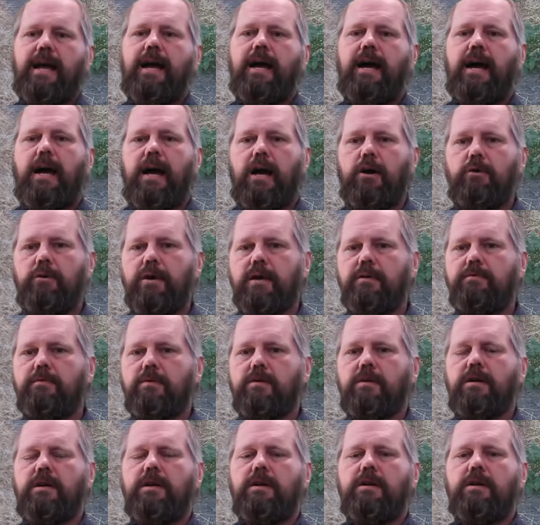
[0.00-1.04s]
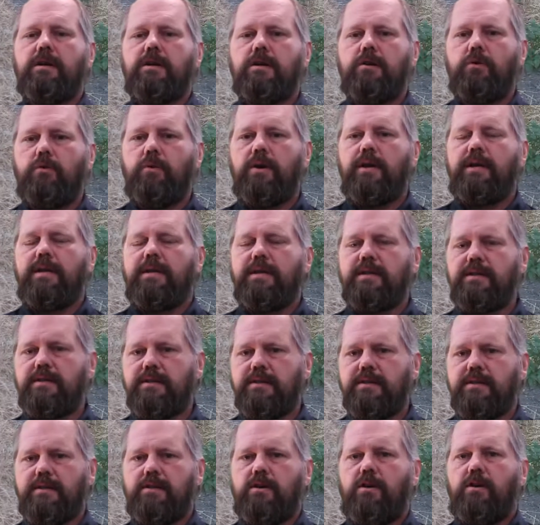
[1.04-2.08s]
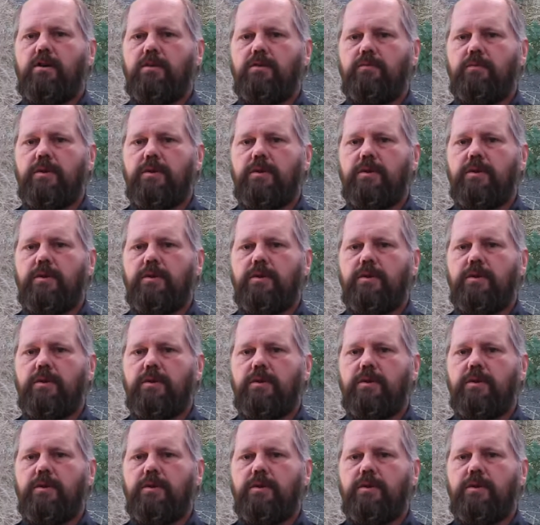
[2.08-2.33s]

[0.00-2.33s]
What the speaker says: However, going into the garden,